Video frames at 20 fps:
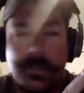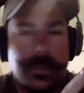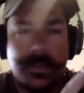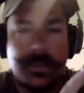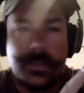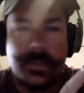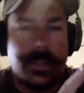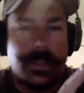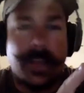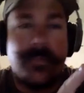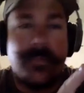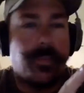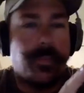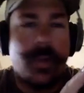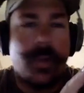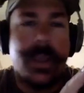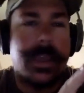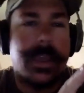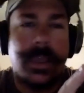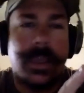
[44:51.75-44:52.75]
Stuff
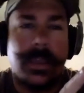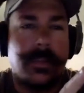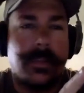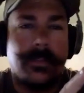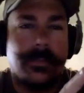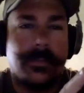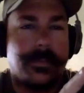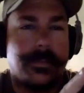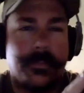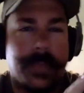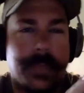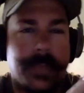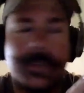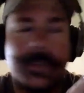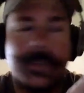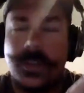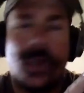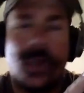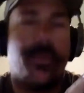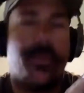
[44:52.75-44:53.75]
breaking means
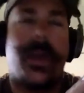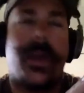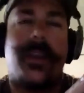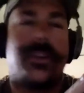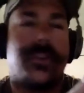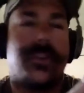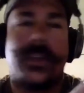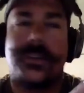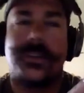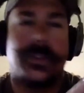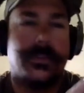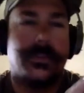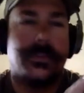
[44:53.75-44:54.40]
no penetration.